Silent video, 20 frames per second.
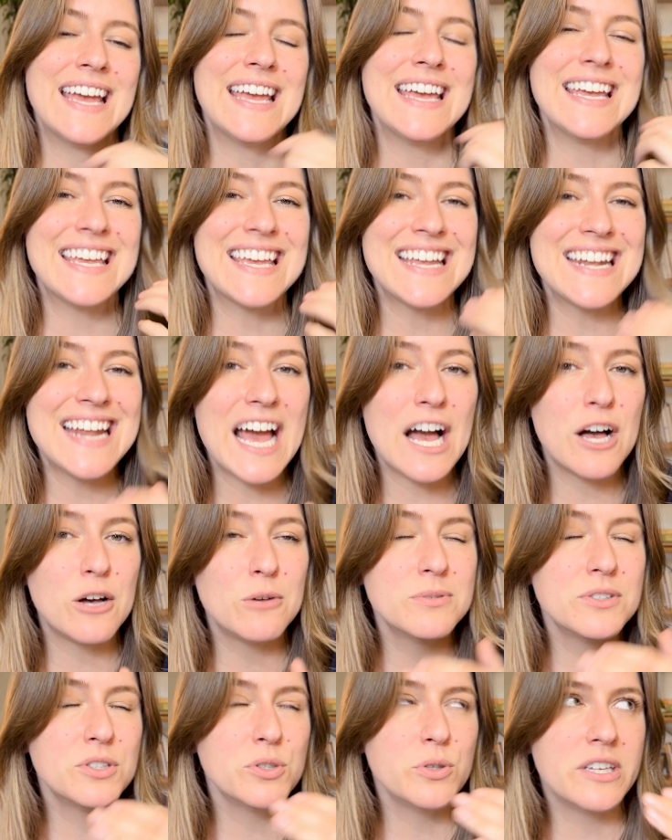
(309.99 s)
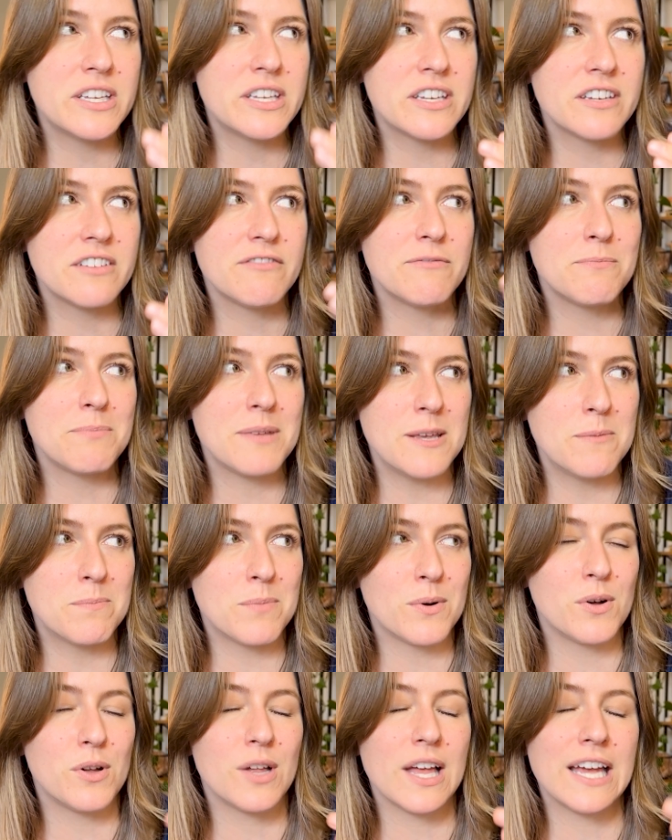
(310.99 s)
it can help to give
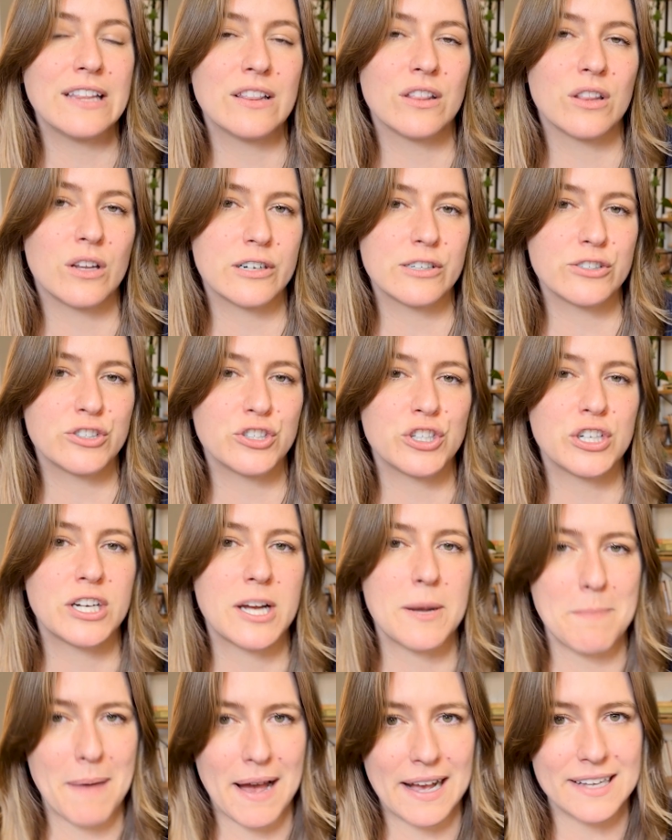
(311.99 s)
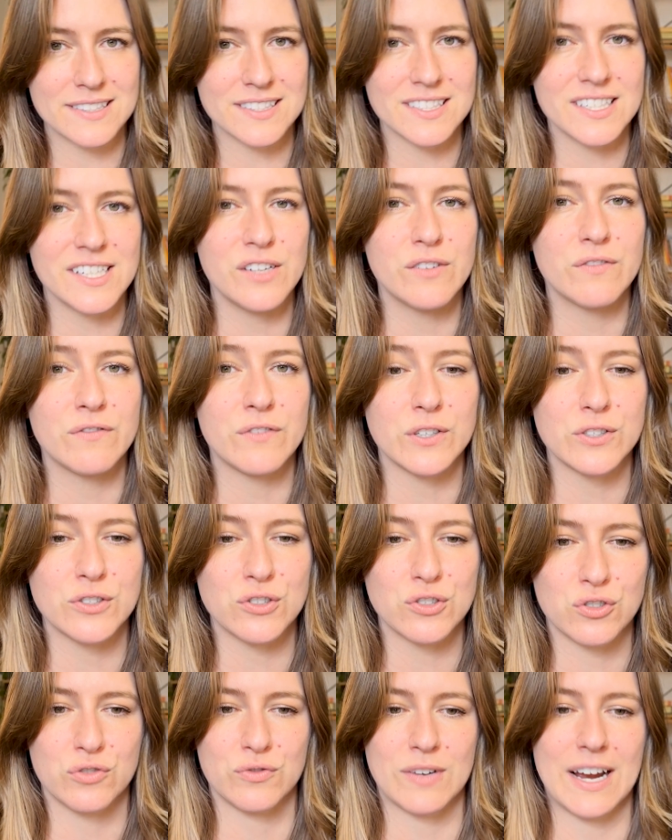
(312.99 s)
people a larger capacity for
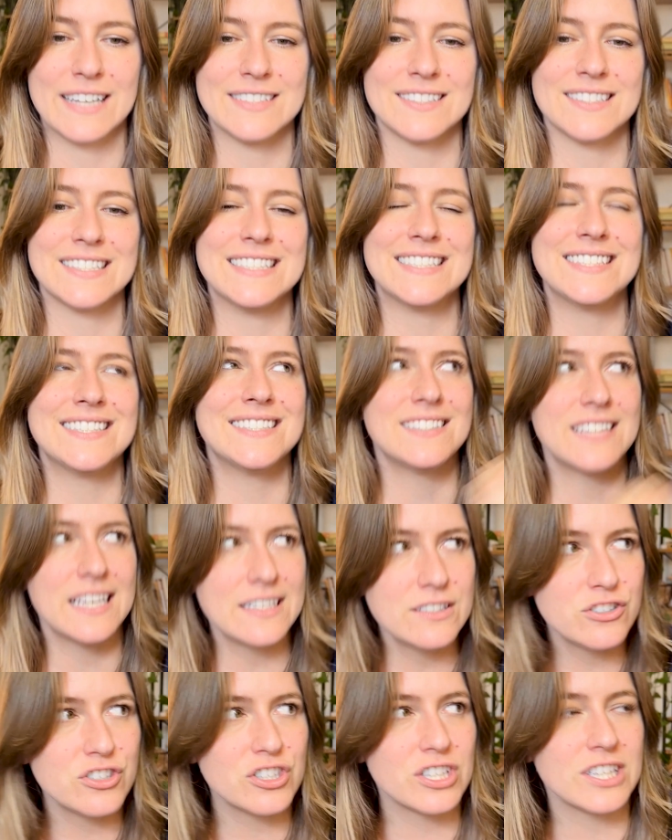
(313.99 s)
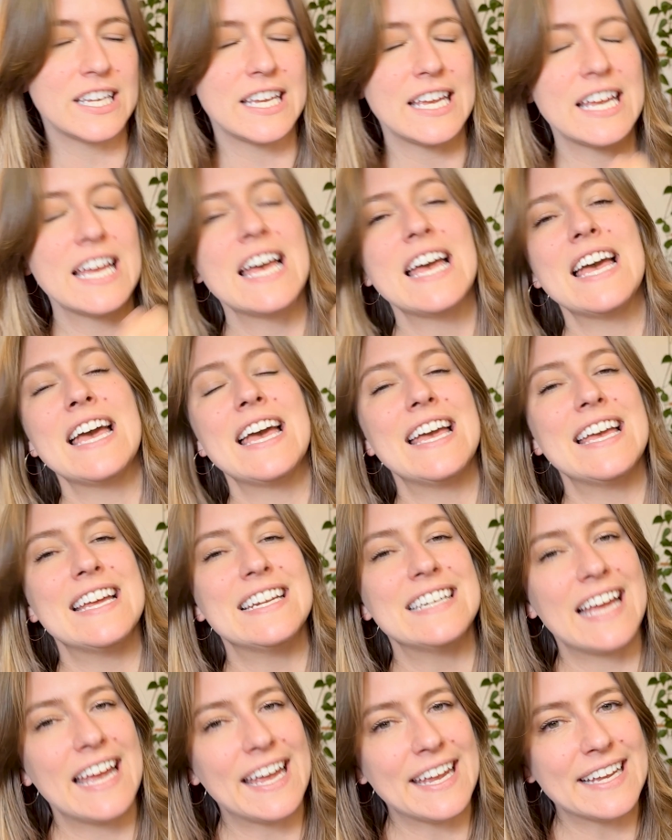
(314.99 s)
stress, essentially
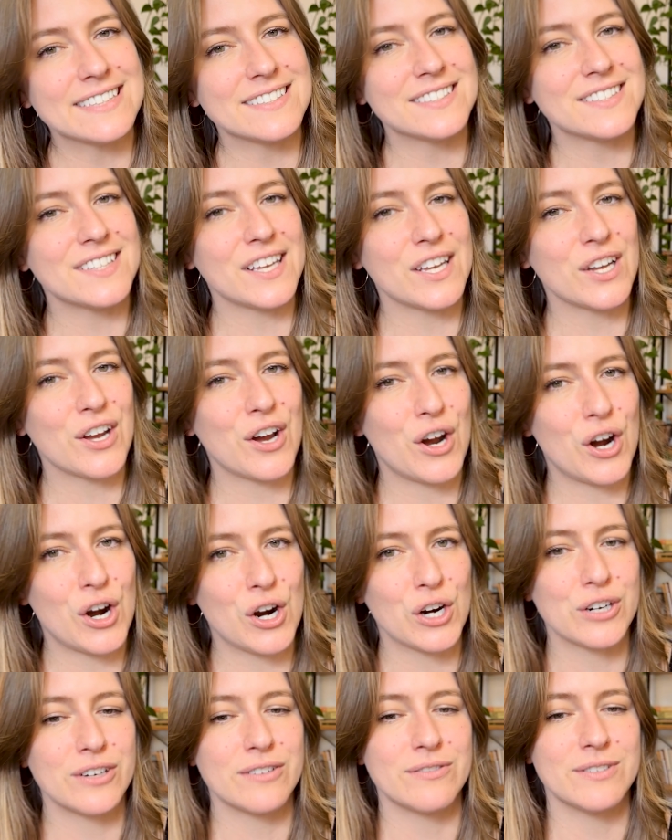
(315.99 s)
enhancing our